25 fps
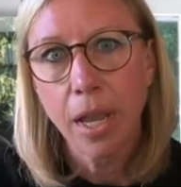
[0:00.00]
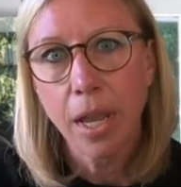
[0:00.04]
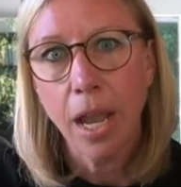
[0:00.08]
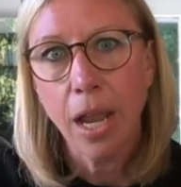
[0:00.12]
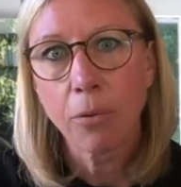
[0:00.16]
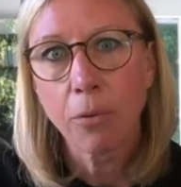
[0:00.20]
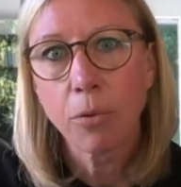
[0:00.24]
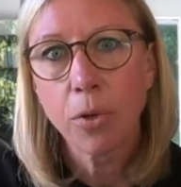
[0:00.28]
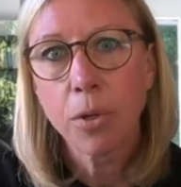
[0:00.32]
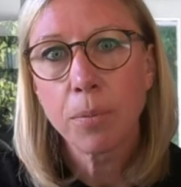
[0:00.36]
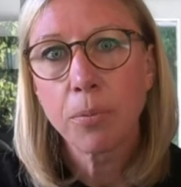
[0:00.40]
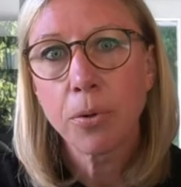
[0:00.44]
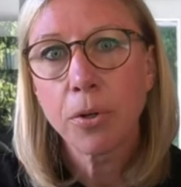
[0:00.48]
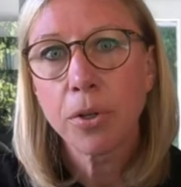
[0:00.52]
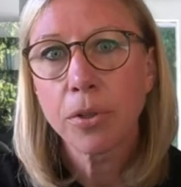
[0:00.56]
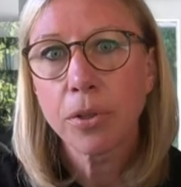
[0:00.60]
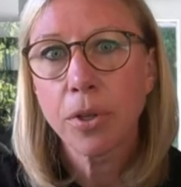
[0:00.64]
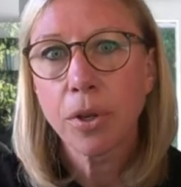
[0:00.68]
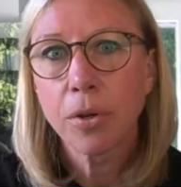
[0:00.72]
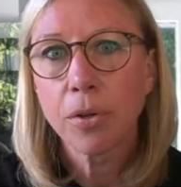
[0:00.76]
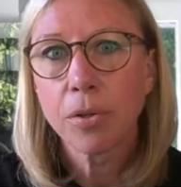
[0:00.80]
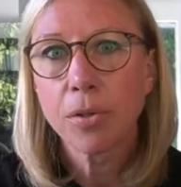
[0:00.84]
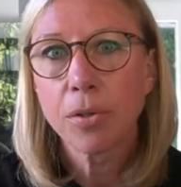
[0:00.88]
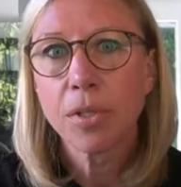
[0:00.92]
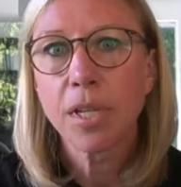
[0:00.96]
And we put
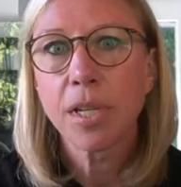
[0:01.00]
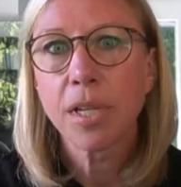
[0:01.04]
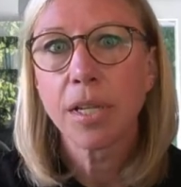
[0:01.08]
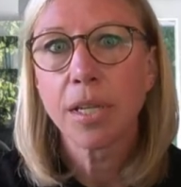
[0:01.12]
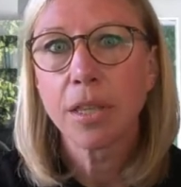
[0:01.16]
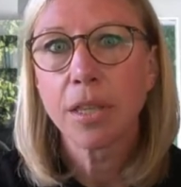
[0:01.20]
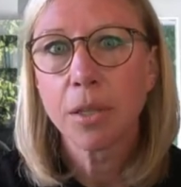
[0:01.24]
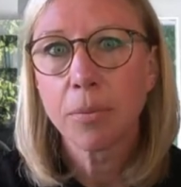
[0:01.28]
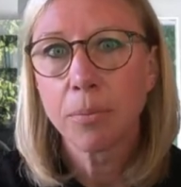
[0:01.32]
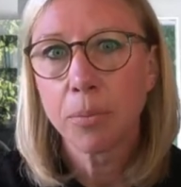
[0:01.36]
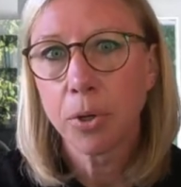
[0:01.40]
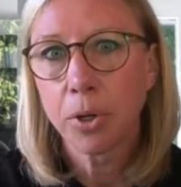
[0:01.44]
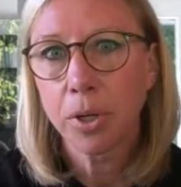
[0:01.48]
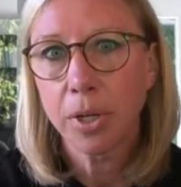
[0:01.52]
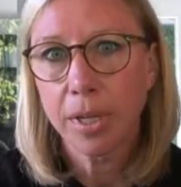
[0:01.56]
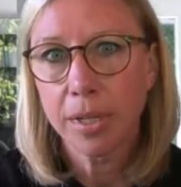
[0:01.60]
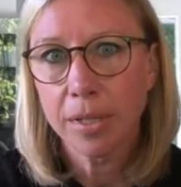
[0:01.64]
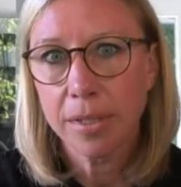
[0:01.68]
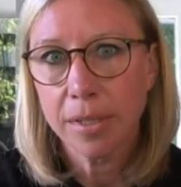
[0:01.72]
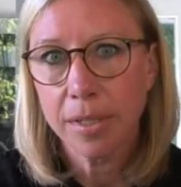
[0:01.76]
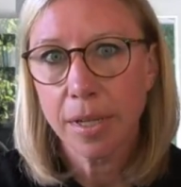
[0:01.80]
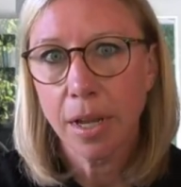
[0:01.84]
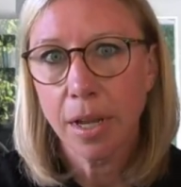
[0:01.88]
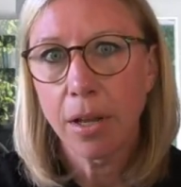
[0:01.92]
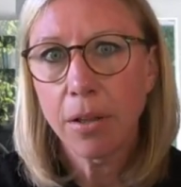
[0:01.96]
those in the book
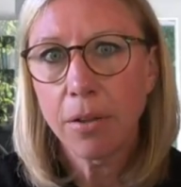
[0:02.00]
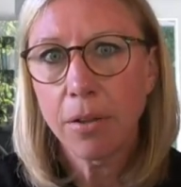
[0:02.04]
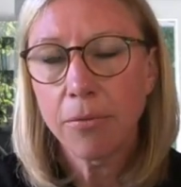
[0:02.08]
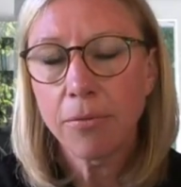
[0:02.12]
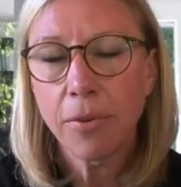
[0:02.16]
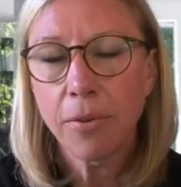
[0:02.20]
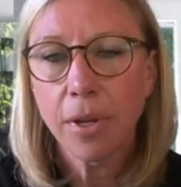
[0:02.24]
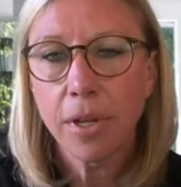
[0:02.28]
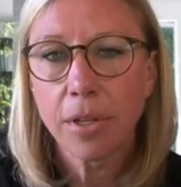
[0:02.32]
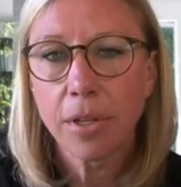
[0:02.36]
itself.